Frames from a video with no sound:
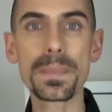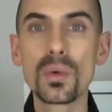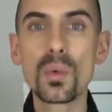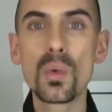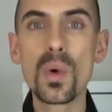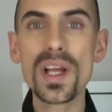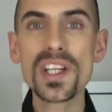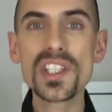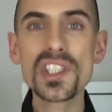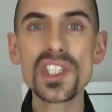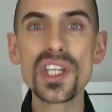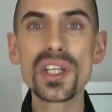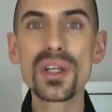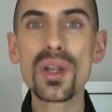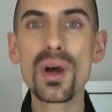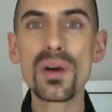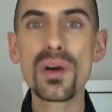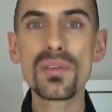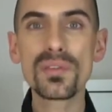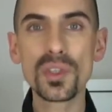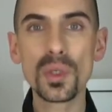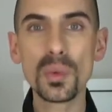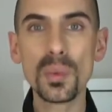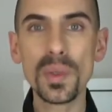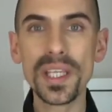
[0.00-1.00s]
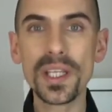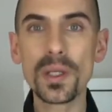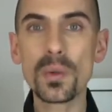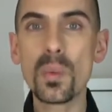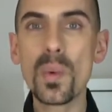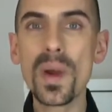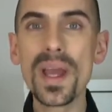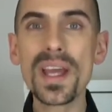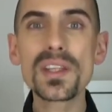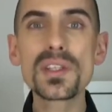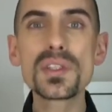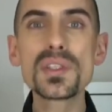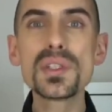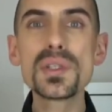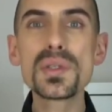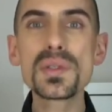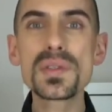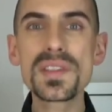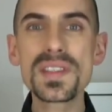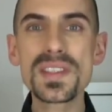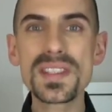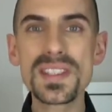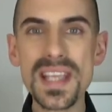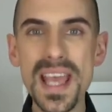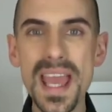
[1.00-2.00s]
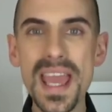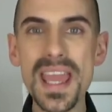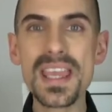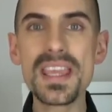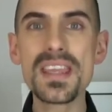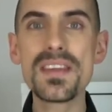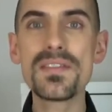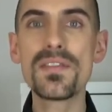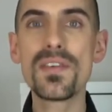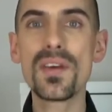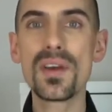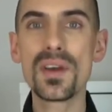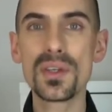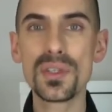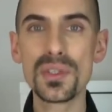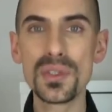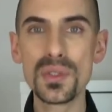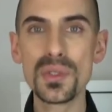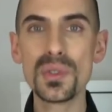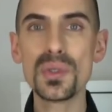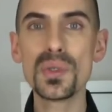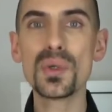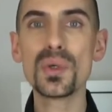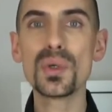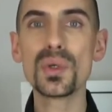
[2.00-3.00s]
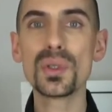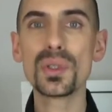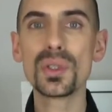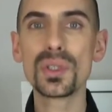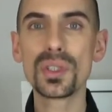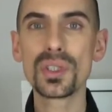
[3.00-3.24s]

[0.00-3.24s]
Question of the week Where do you save your